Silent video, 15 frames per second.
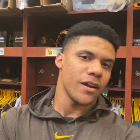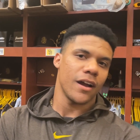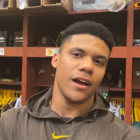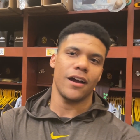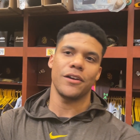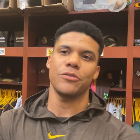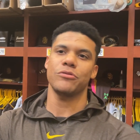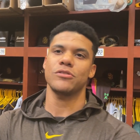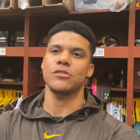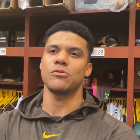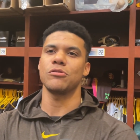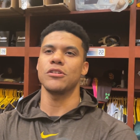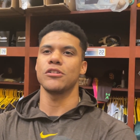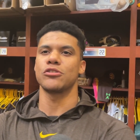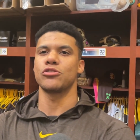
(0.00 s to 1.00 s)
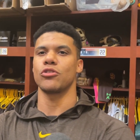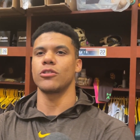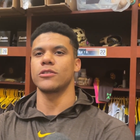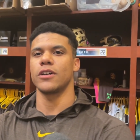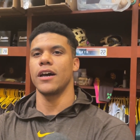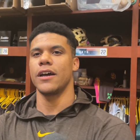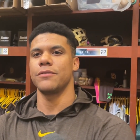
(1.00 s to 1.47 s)
Uh, it was a really
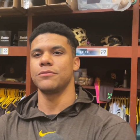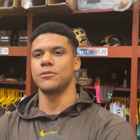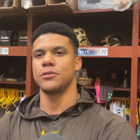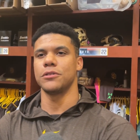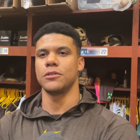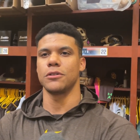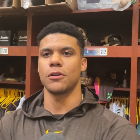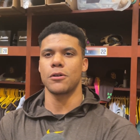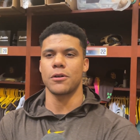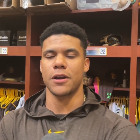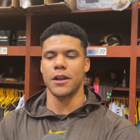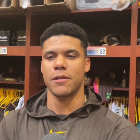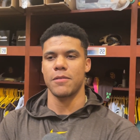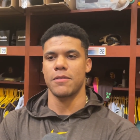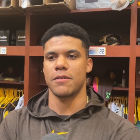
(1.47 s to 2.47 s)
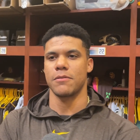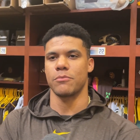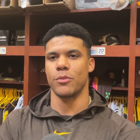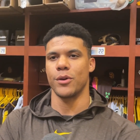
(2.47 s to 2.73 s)
short time to learn anything,